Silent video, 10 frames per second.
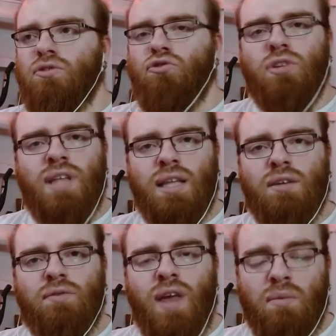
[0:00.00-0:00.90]
True
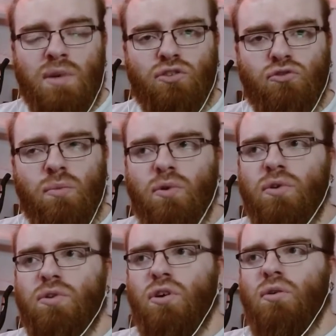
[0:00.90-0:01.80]
Detective, and Mr. Robot.
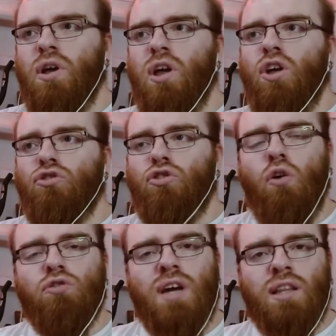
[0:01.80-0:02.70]
So
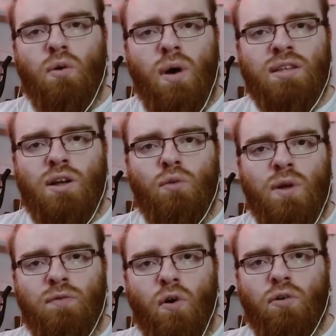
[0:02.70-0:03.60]
those are the ones I will
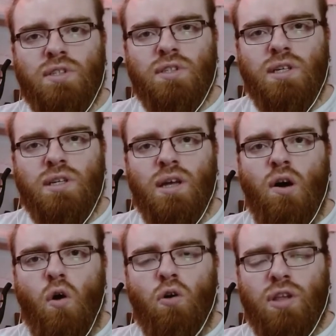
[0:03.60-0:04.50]
be focusing
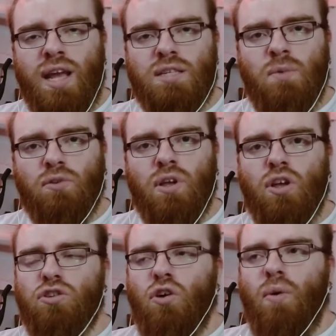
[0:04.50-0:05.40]
on the next month.
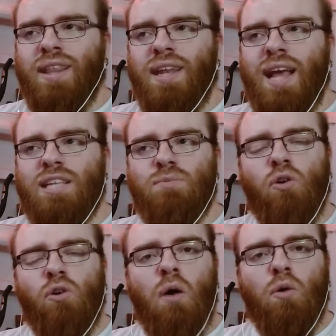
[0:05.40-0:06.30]
So in the next
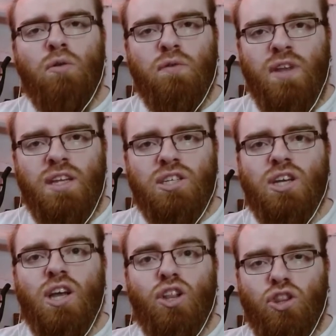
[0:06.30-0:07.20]
month I will
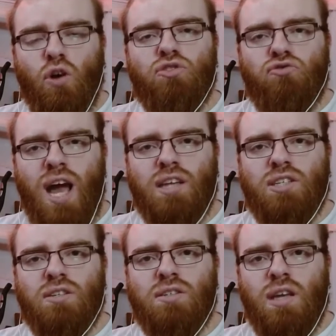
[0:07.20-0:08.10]
finish those
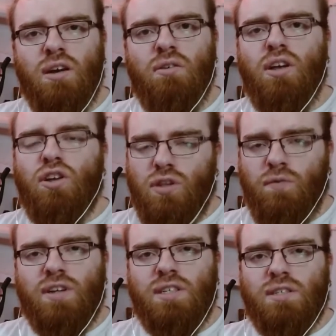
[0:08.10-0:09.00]
reactions, you know,
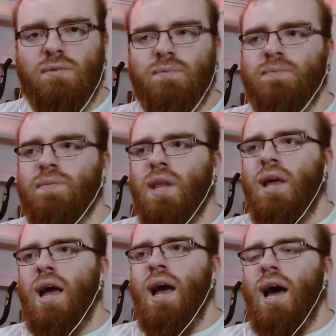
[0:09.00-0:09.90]
the first season.
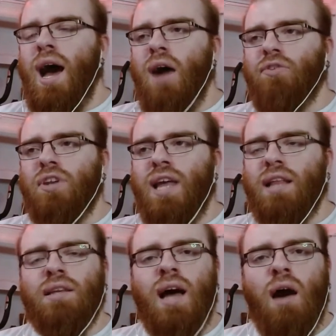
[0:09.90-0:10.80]
After
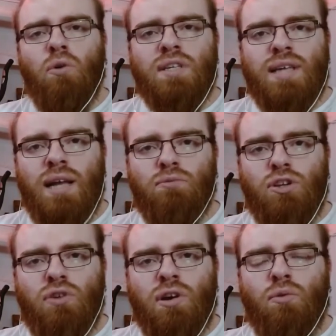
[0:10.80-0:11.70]
that I will decide
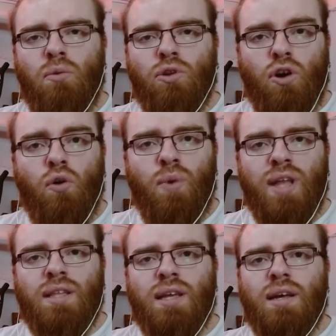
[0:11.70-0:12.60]
which one I will go
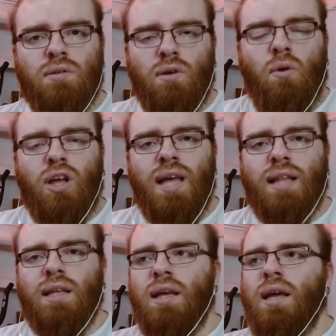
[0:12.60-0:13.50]
with. The Walking
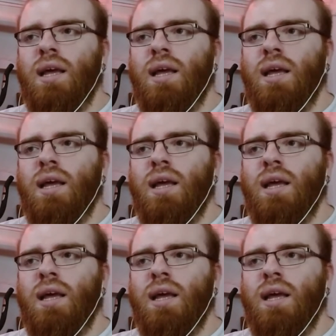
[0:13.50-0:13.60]
Dead